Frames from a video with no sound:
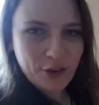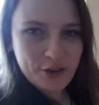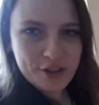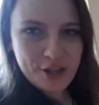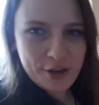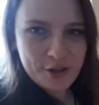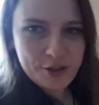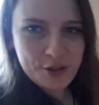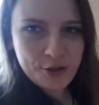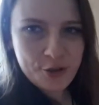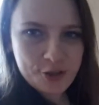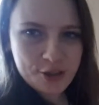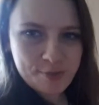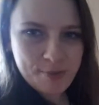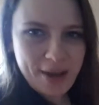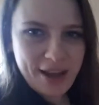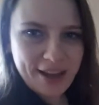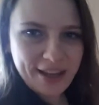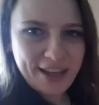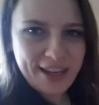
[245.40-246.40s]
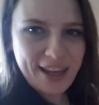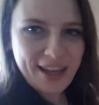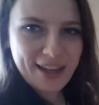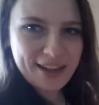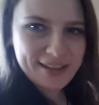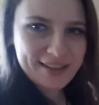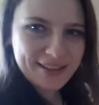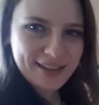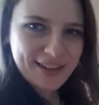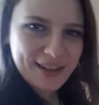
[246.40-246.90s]
learned how to use the Mac
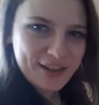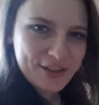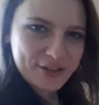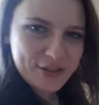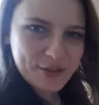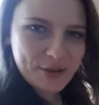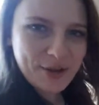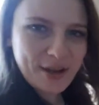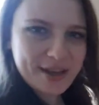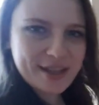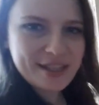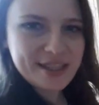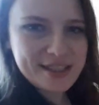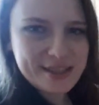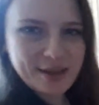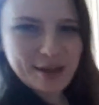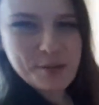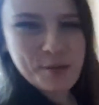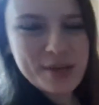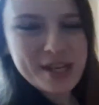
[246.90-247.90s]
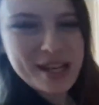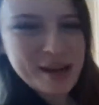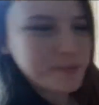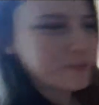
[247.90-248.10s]
yet. So I need, and we need